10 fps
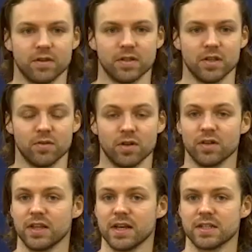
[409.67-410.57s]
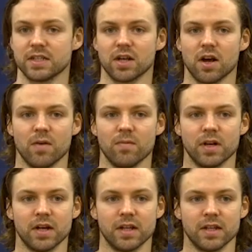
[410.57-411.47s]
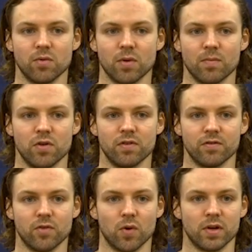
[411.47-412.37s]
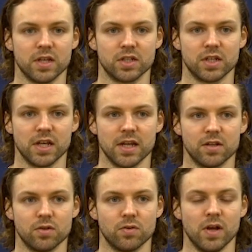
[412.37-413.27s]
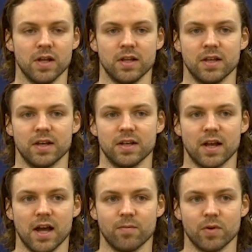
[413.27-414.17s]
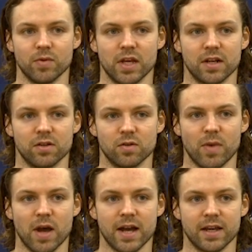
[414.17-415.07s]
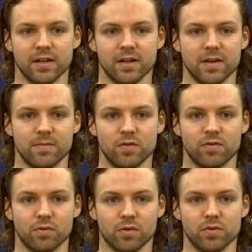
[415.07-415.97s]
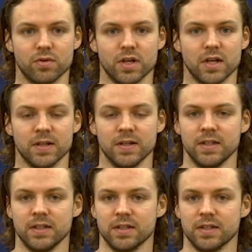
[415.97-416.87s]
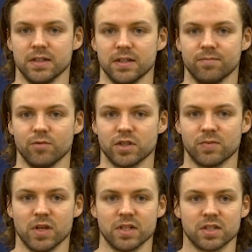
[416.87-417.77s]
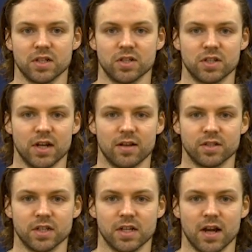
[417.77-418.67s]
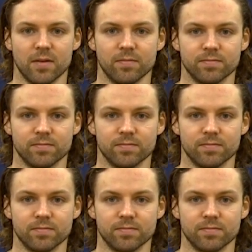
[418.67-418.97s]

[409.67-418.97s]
you know, good things to come and that we're moving forward each day to a time when we can look back and move through what's been such a challenging time.